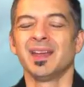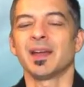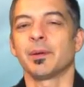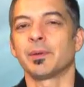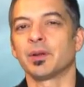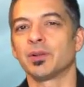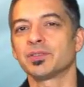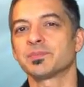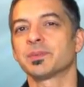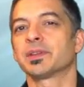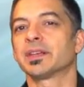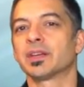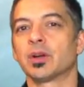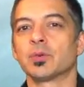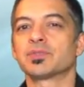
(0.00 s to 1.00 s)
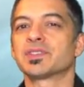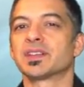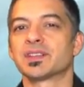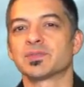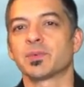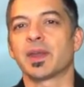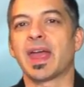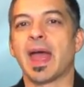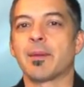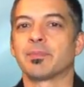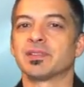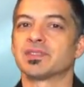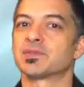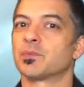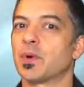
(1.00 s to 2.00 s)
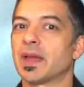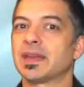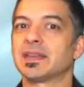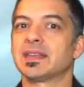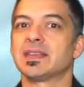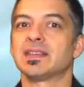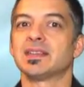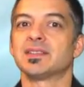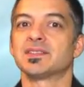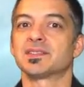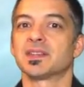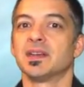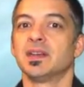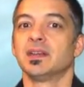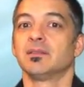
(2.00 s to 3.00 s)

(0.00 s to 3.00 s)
I mean, ultimately, ghosting is what happens when he's,